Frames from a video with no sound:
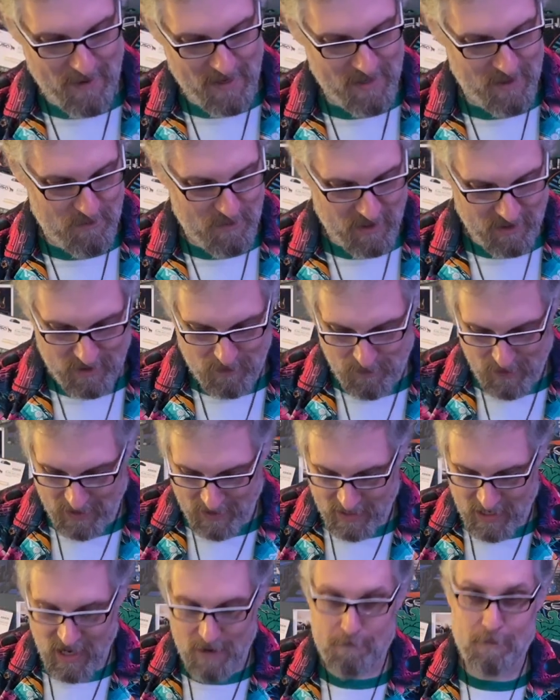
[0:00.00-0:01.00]
to be able to pick
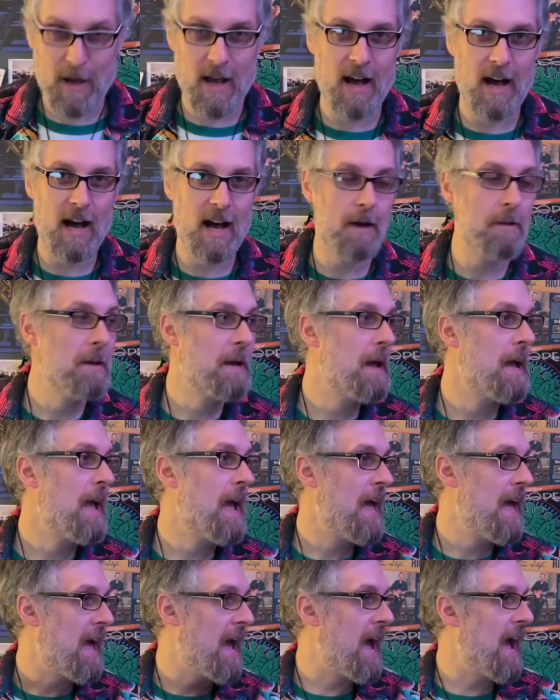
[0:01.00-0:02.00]
it up.
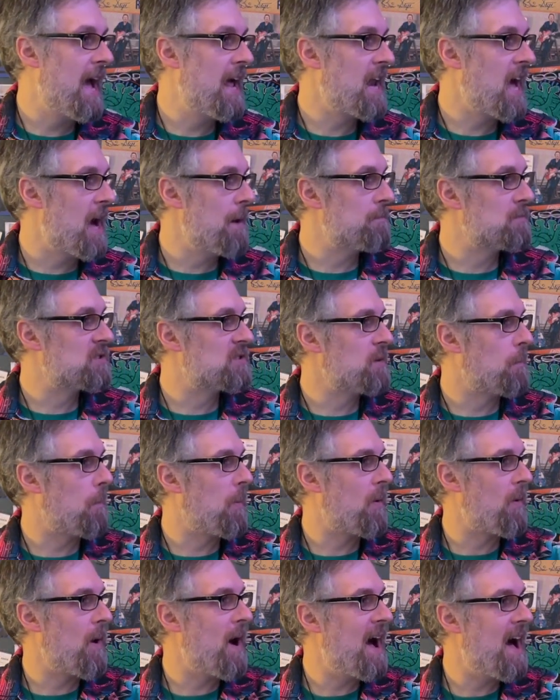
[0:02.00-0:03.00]
And I'm
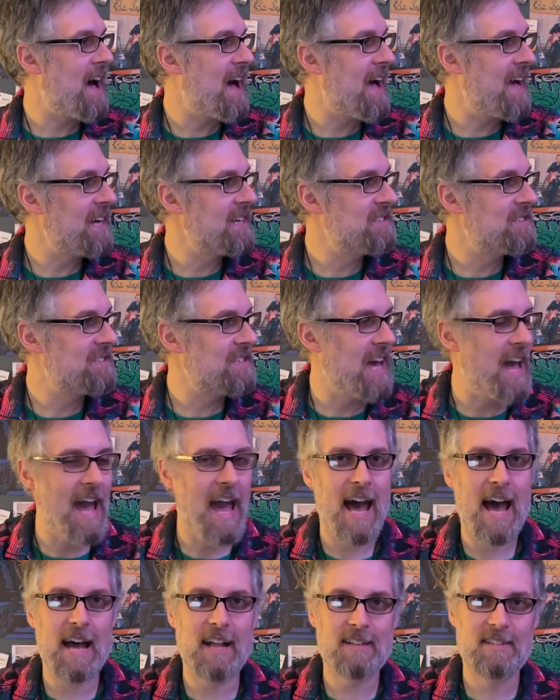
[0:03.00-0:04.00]
surprised
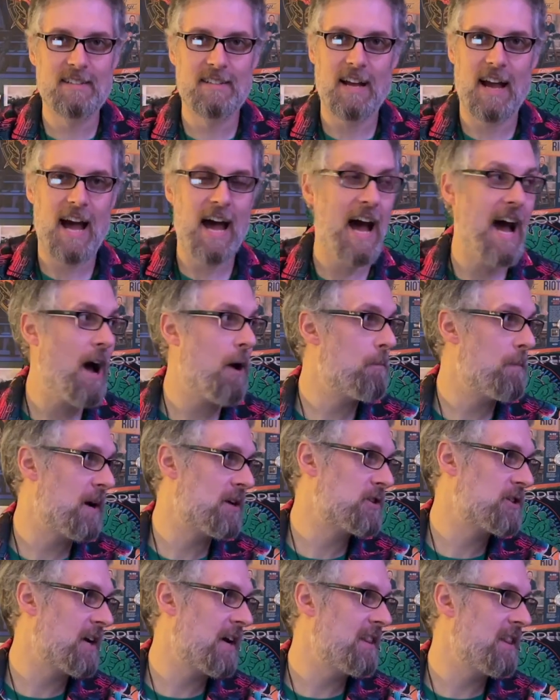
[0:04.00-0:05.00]
at how
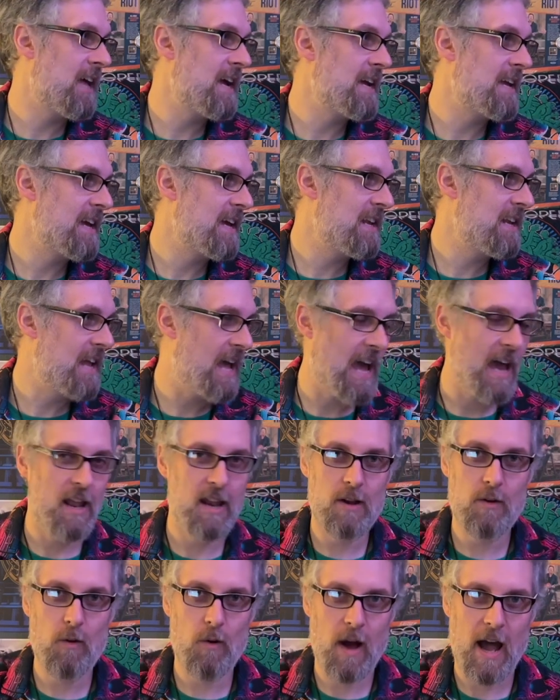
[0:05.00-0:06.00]
much I like it
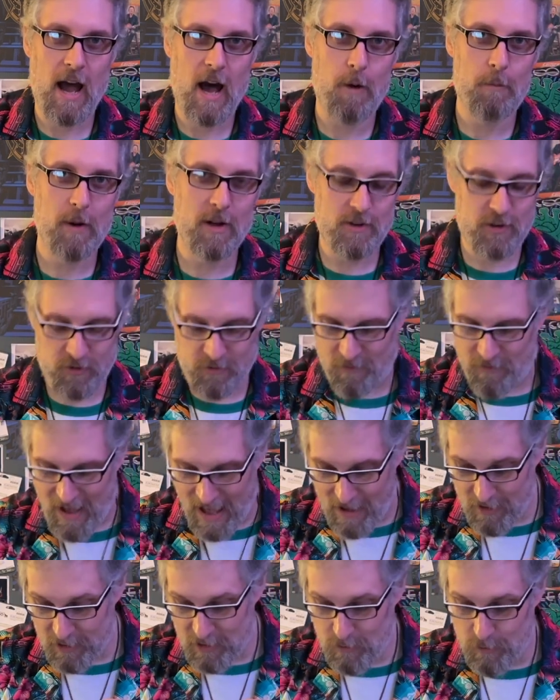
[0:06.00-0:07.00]
and how much
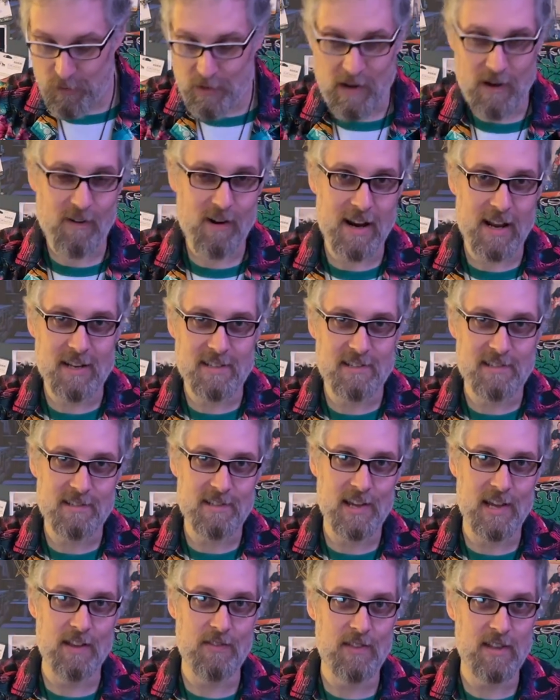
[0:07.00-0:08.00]
value there is
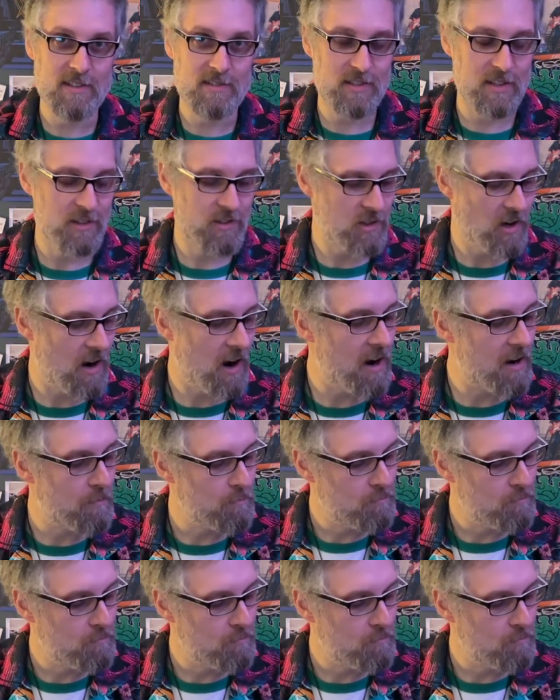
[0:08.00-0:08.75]
in this guitar.